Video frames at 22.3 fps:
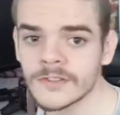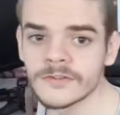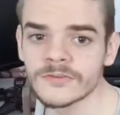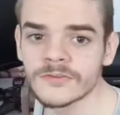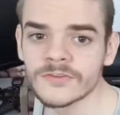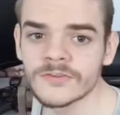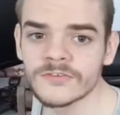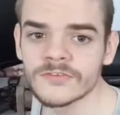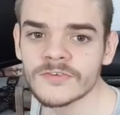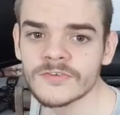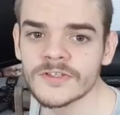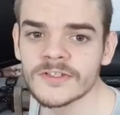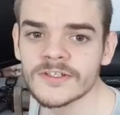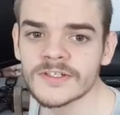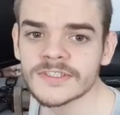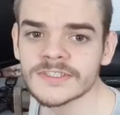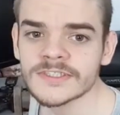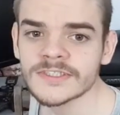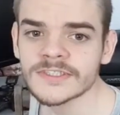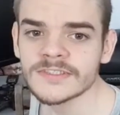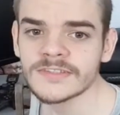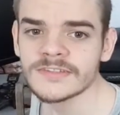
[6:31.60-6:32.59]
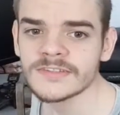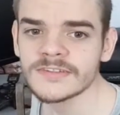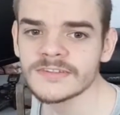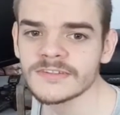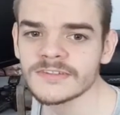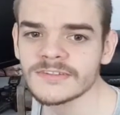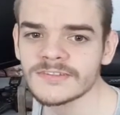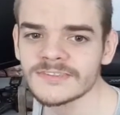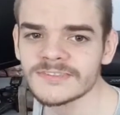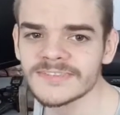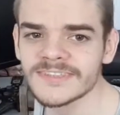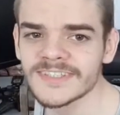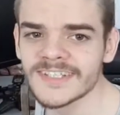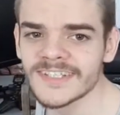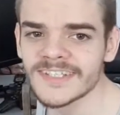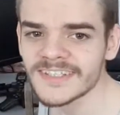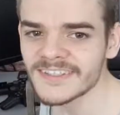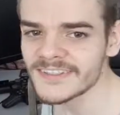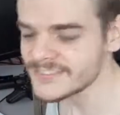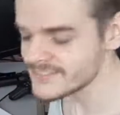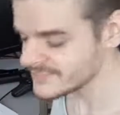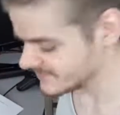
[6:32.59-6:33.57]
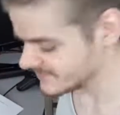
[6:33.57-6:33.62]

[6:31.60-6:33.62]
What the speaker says: Just realised, can you... Yeah.